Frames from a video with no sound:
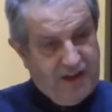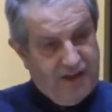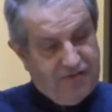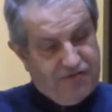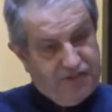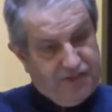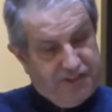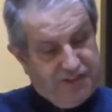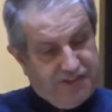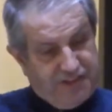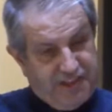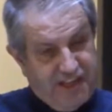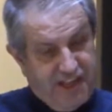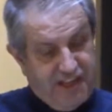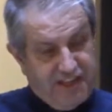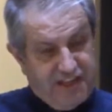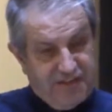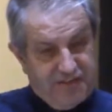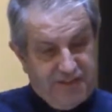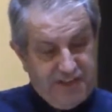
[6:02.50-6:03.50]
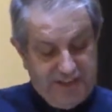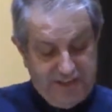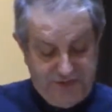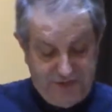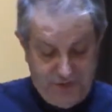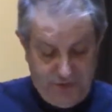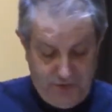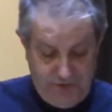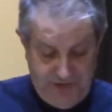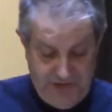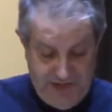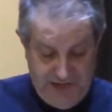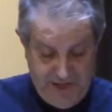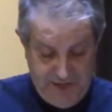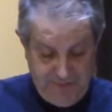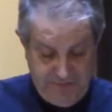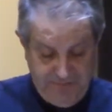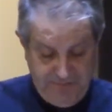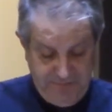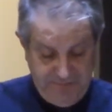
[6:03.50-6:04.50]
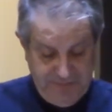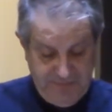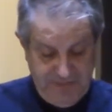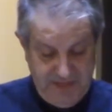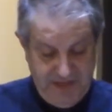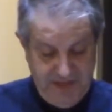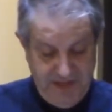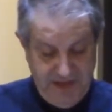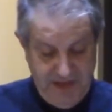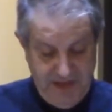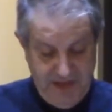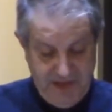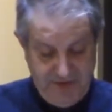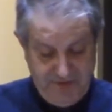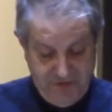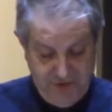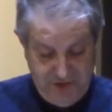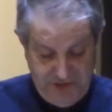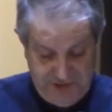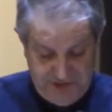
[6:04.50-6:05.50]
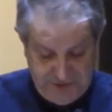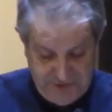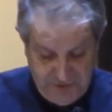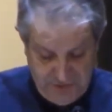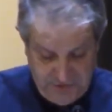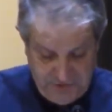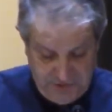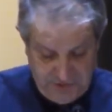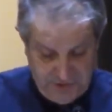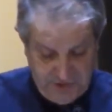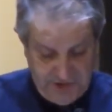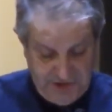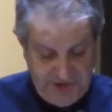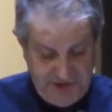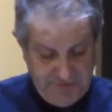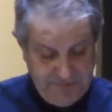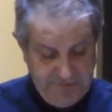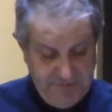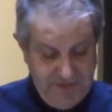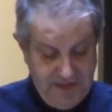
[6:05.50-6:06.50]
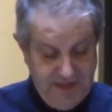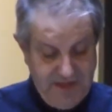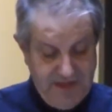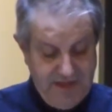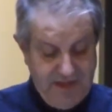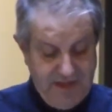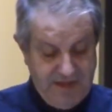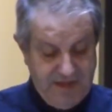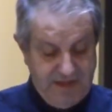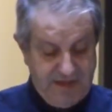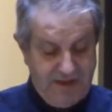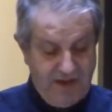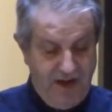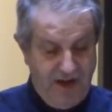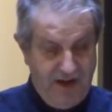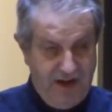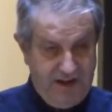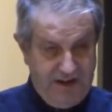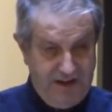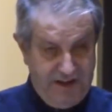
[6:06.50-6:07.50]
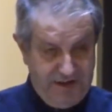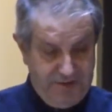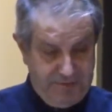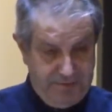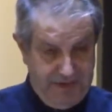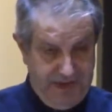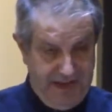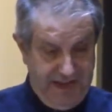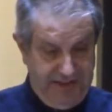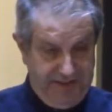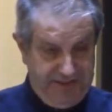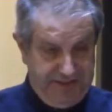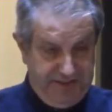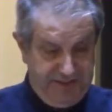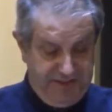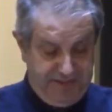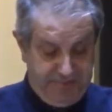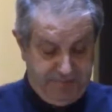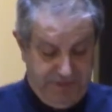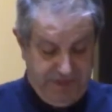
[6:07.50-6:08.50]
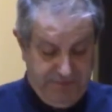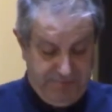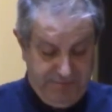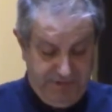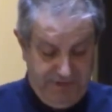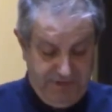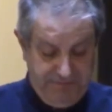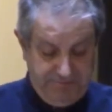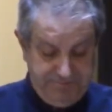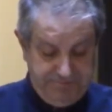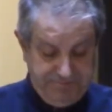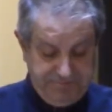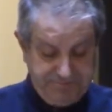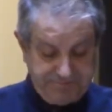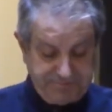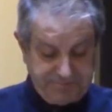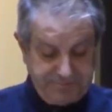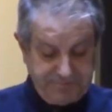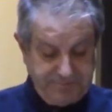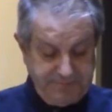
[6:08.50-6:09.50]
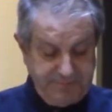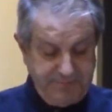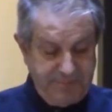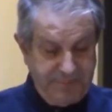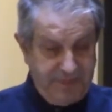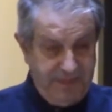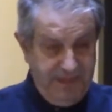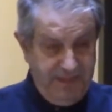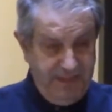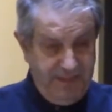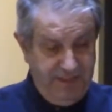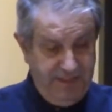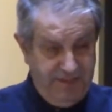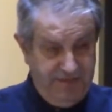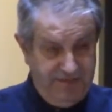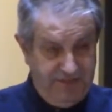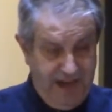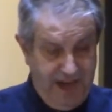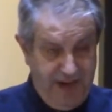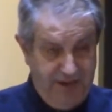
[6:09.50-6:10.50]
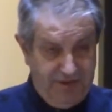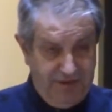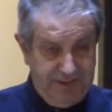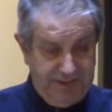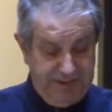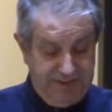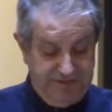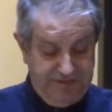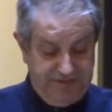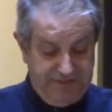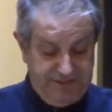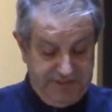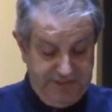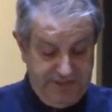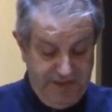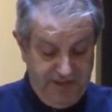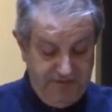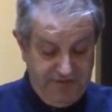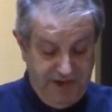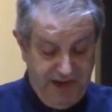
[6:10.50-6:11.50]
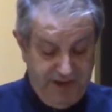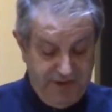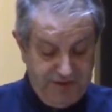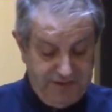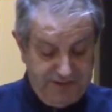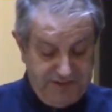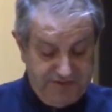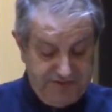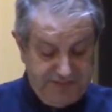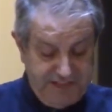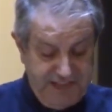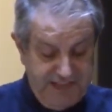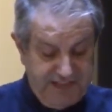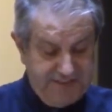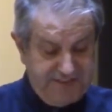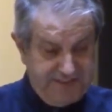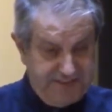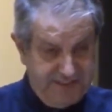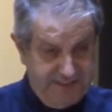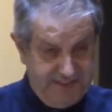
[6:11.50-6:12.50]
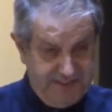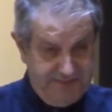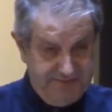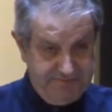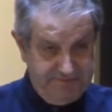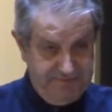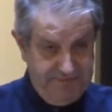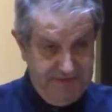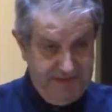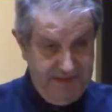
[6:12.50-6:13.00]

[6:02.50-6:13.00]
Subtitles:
Now, for the sake of his own name and for his own glory, God had placed his people in the fires of testing